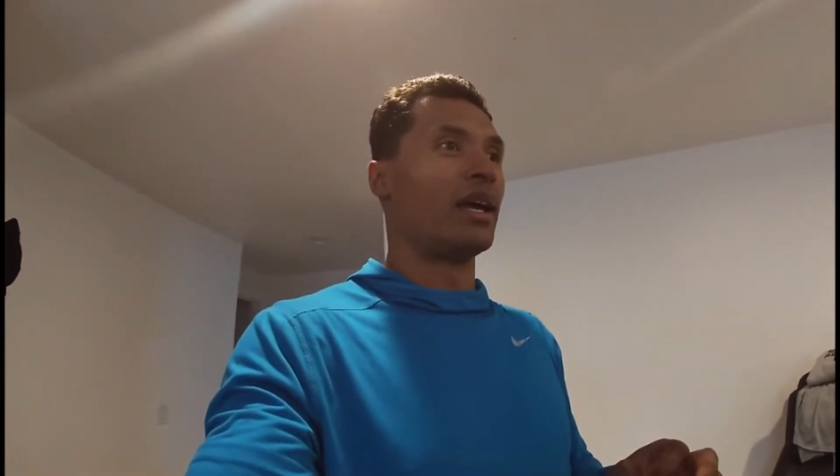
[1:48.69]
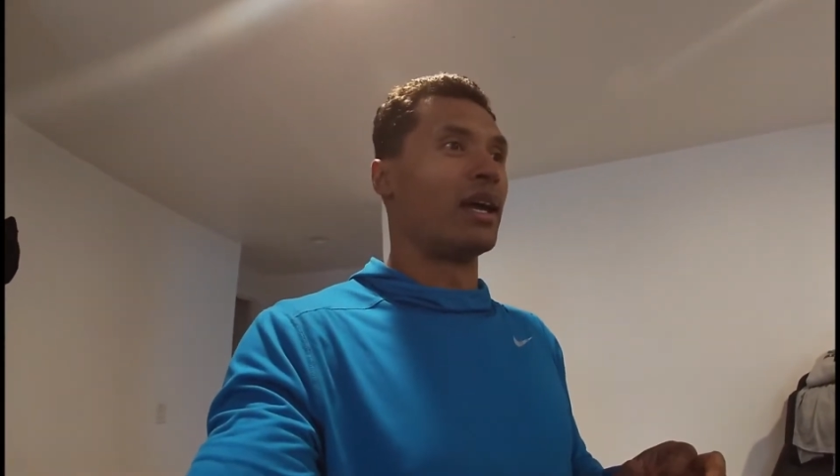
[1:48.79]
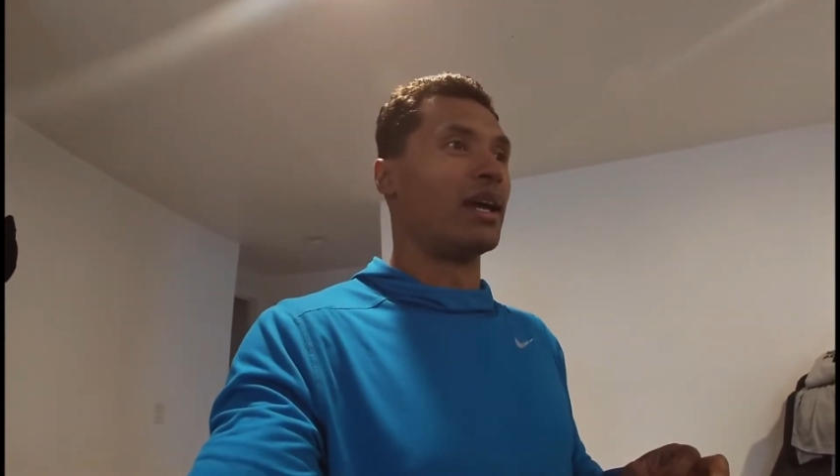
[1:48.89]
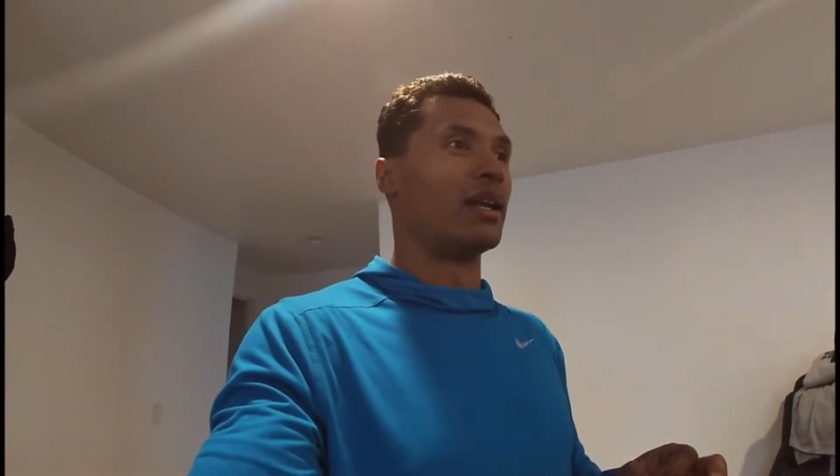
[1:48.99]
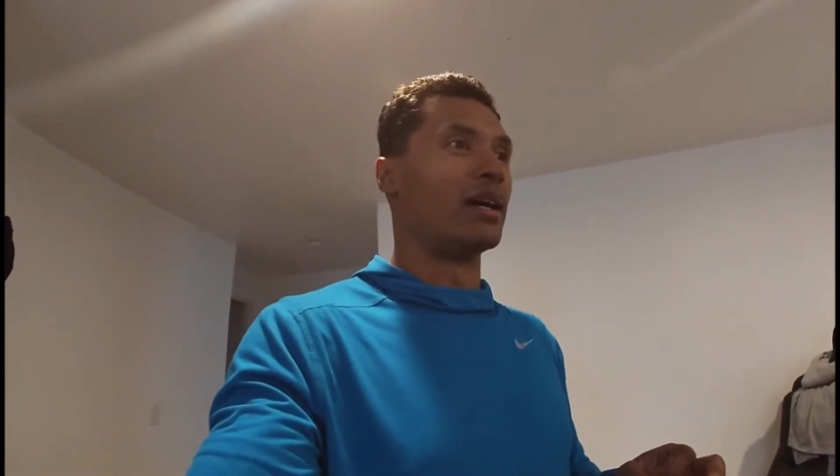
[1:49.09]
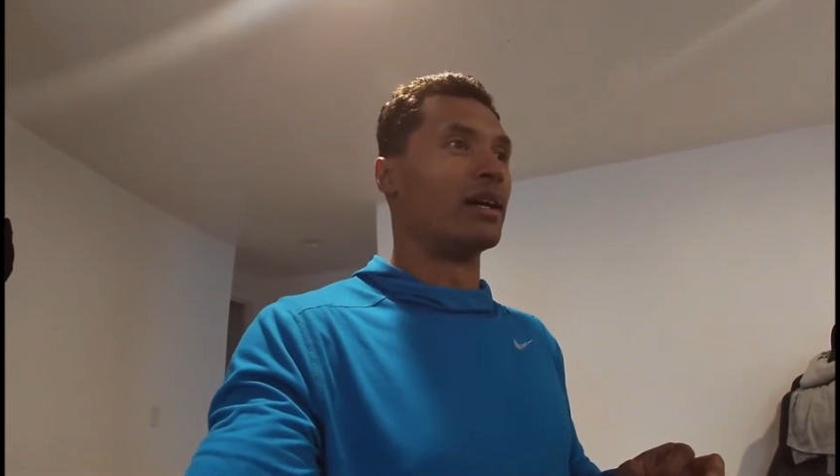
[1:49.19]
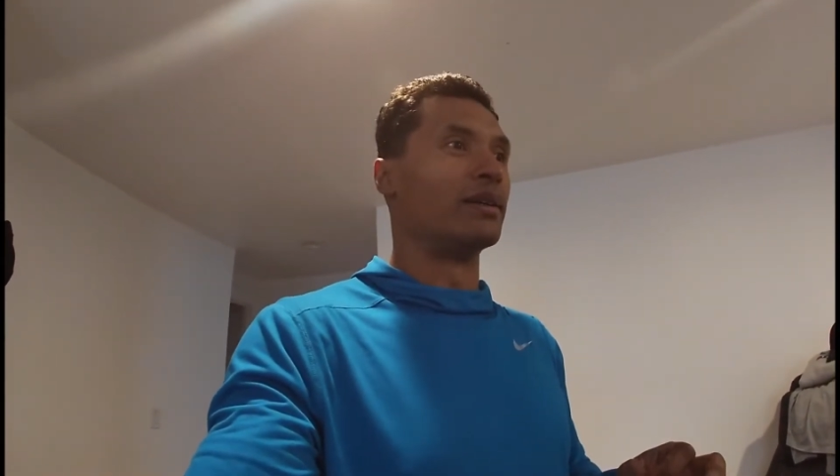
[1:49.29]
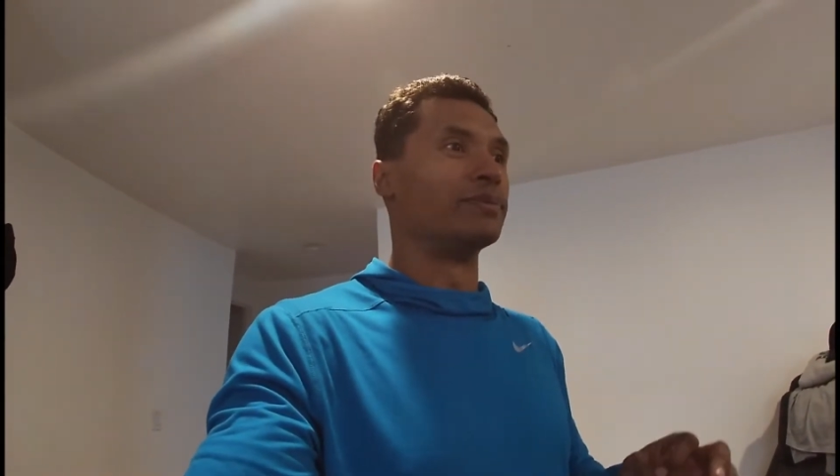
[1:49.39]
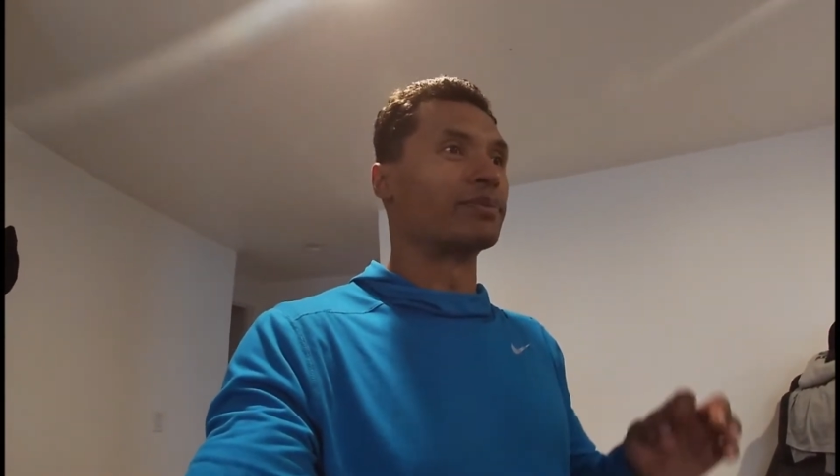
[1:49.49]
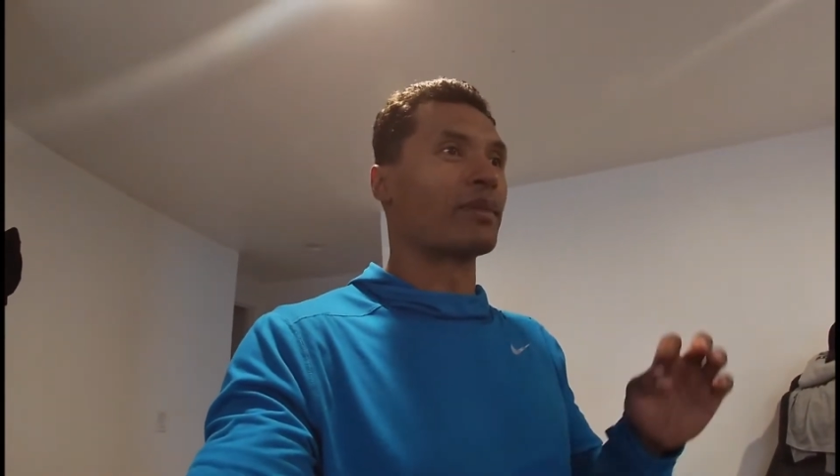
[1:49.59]
And
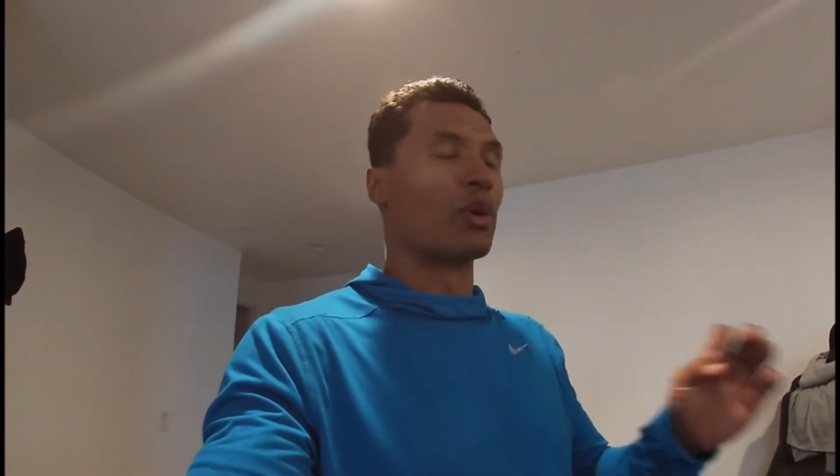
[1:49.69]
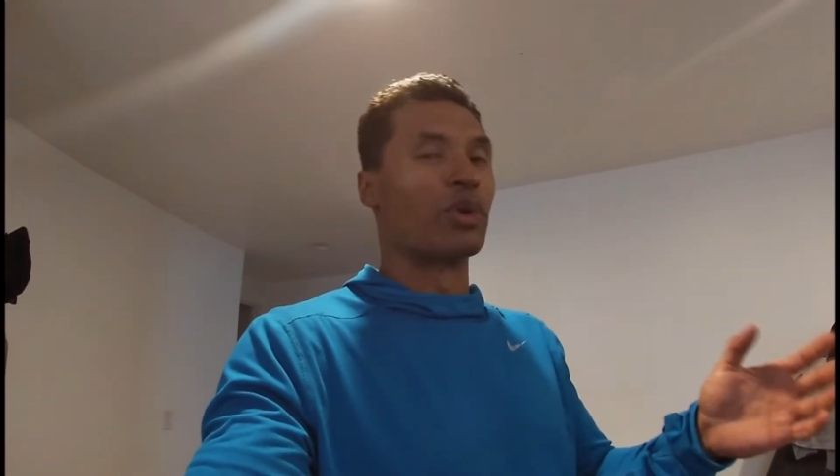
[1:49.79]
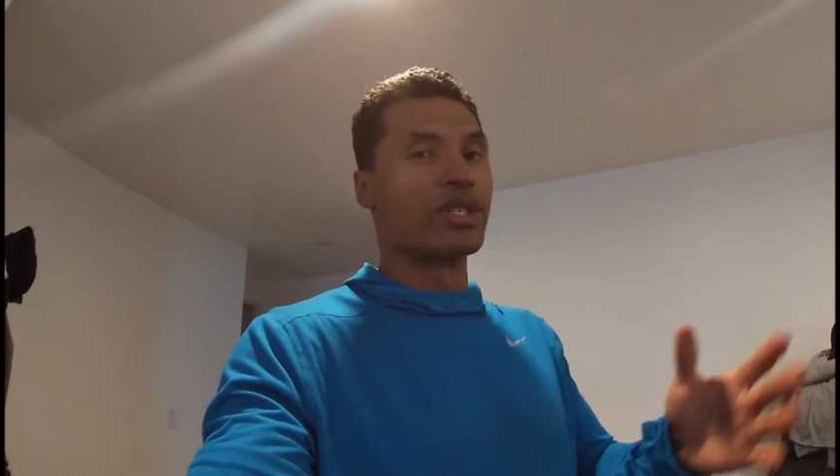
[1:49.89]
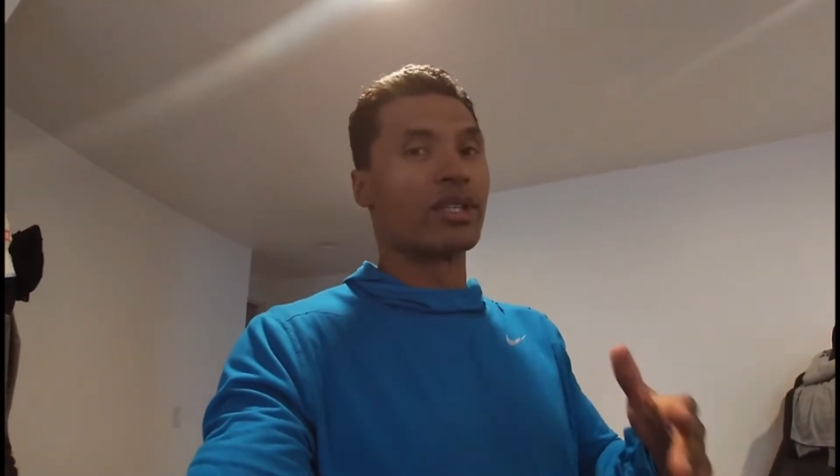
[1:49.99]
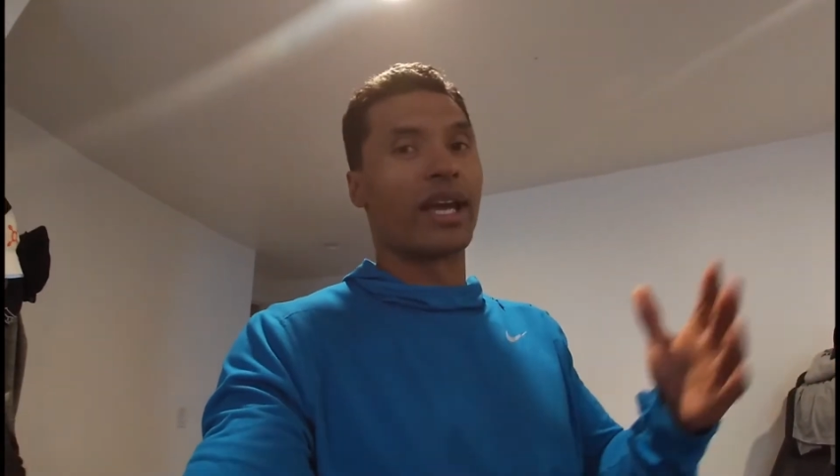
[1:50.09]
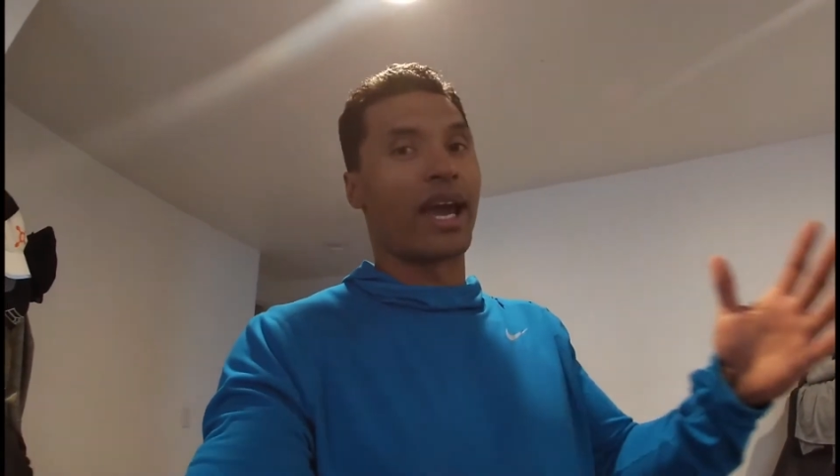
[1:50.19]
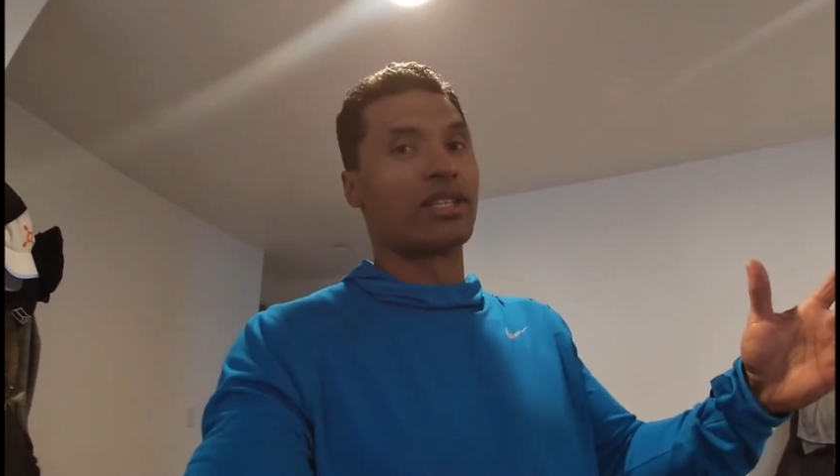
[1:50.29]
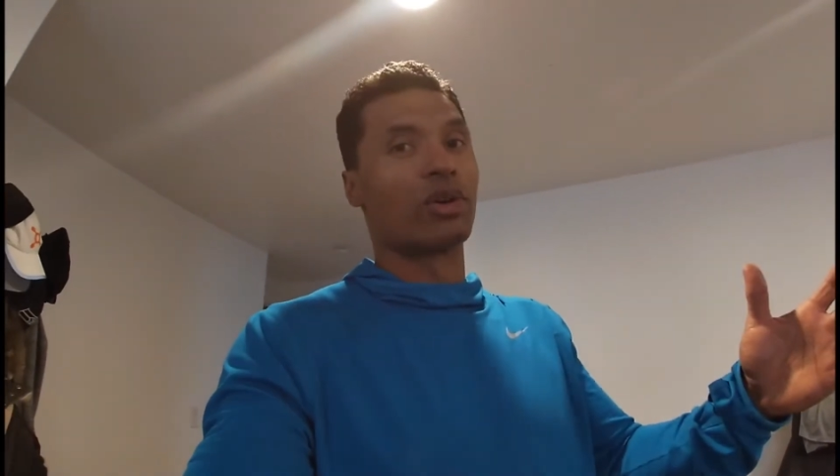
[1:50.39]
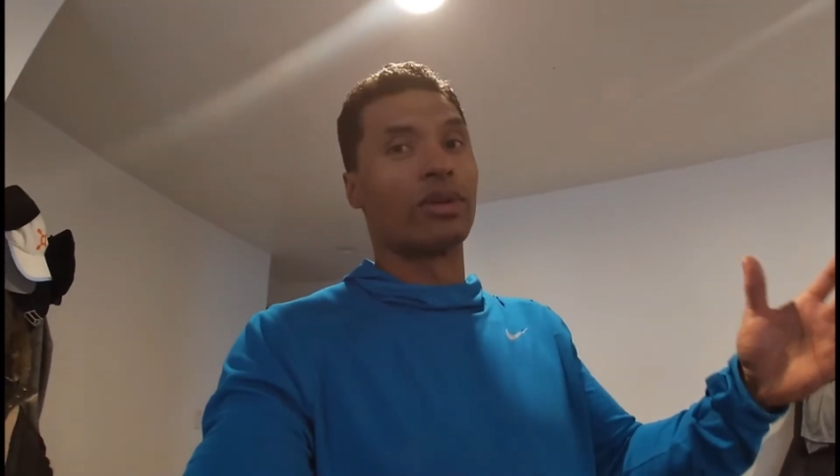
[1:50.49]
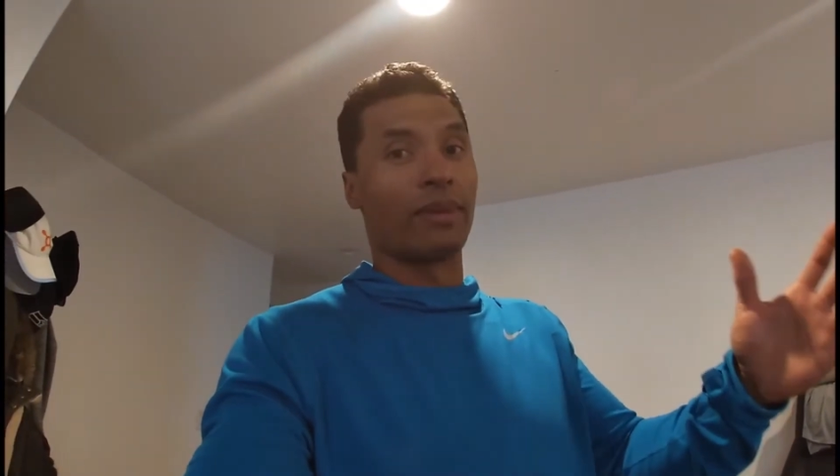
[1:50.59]
originally I had
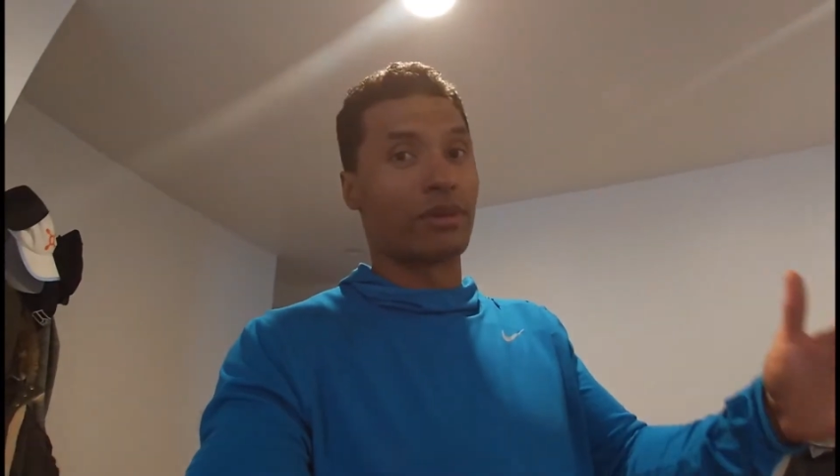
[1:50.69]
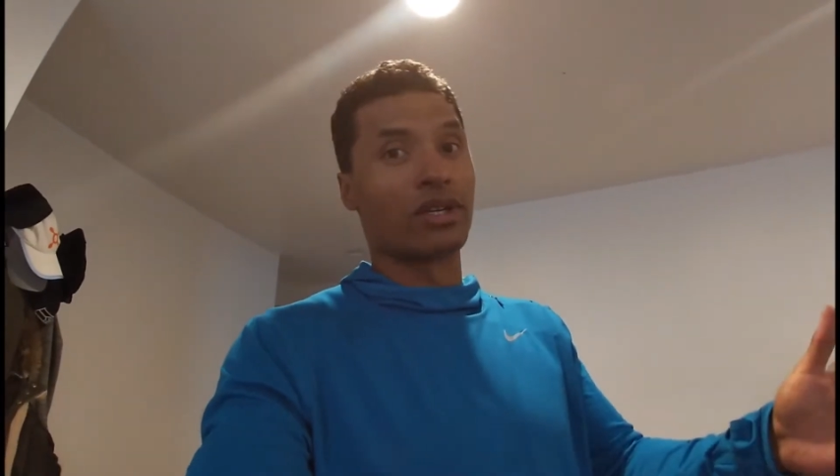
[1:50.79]
told him that I was